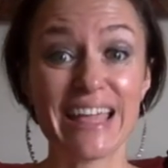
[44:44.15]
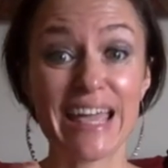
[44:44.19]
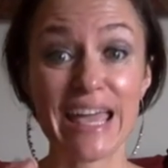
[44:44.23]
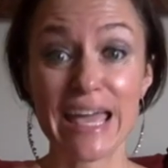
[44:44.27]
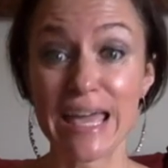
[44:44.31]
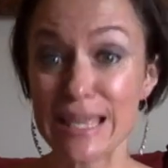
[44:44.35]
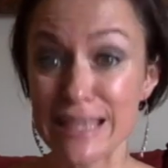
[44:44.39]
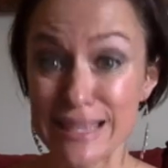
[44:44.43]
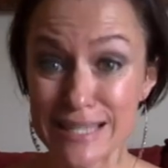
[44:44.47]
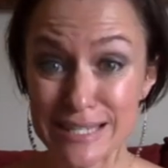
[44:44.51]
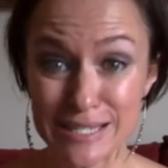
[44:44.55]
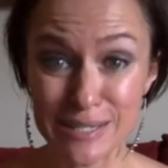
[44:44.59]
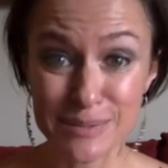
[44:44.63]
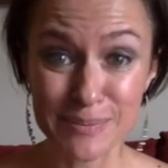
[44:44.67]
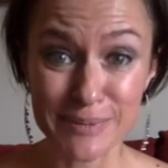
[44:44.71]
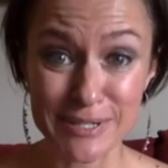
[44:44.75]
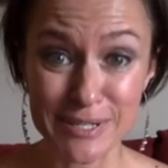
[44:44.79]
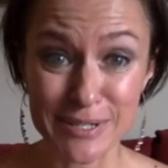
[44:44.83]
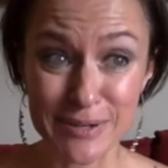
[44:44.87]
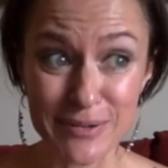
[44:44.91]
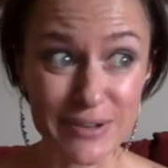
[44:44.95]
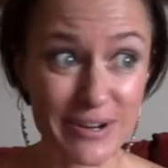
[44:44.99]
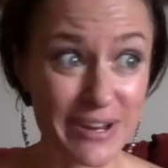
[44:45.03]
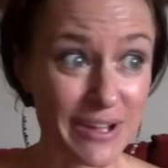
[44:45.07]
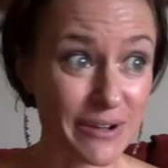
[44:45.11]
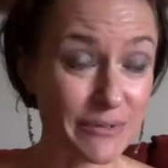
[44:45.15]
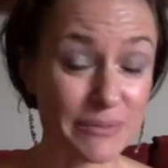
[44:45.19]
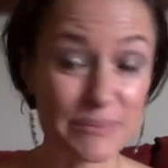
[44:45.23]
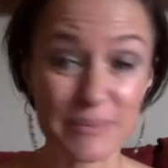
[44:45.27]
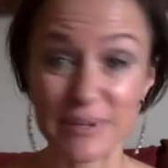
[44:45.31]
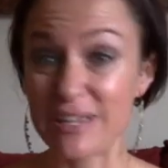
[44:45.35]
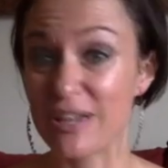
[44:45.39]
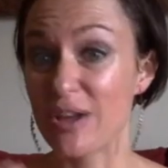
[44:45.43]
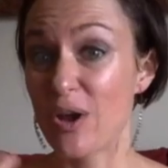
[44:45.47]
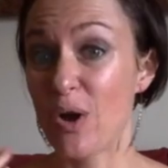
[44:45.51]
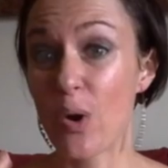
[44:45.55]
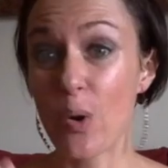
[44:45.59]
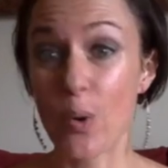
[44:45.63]
hey, this is what's going on with
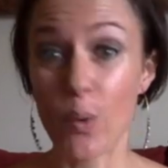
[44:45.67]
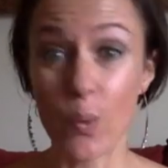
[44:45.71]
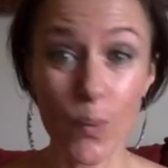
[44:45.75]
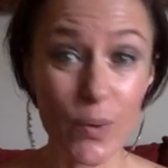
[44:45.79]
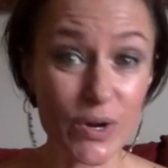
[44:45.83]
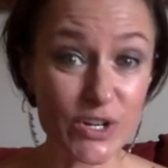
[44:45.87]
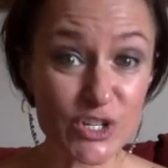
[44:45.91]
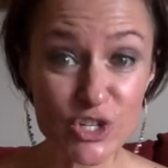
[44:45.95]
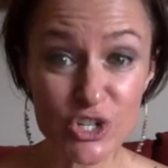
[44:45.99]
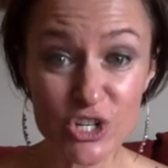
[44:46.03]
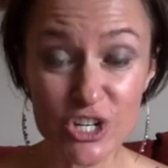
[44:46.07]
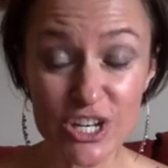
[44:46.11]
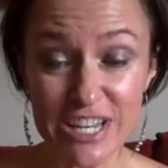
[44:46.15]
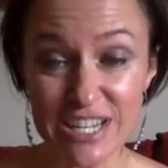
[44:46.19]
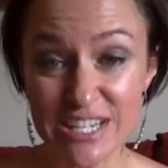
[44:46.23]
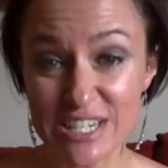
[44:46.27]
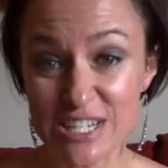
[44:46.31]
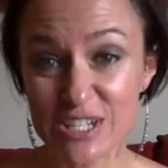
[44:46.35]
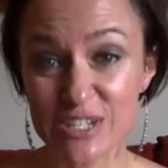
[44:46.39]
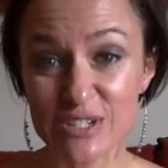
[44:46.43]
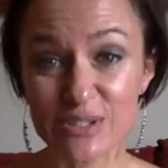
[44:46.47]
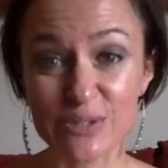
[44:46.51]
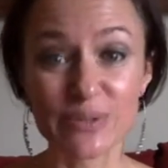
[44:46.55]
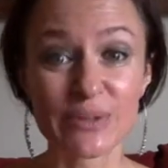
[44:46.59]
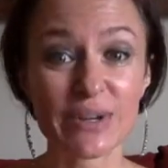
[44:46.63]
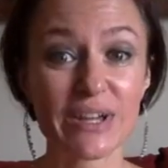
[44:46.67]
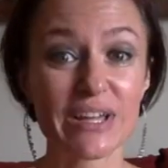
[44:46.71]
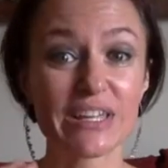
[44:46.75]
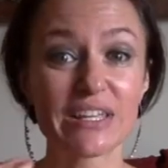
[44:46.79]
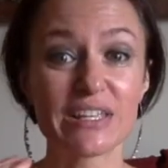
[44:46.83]
me, or what should I do?